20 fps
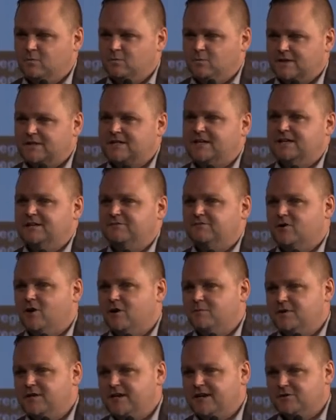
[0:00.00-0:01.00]
what kind of
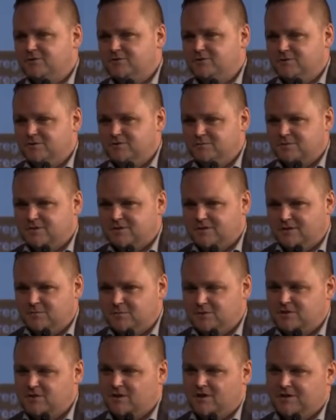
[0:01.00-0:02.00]
carbon nanotubes are
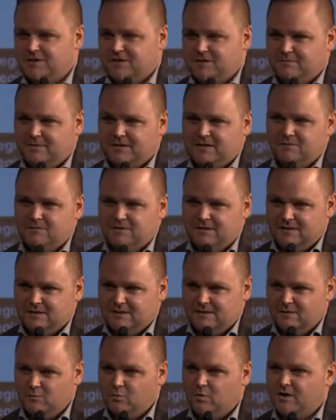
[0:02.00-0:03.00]
we talking about
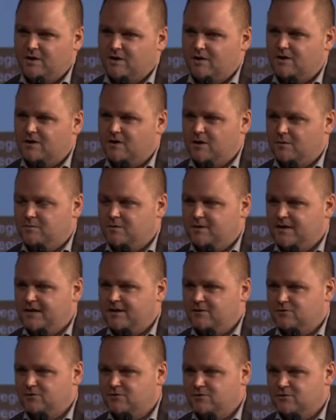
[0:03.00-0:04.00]
and what are carbon
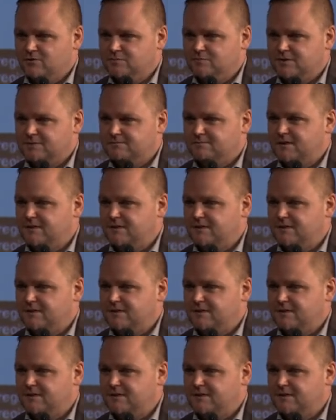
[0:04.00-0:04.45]
nanotubes.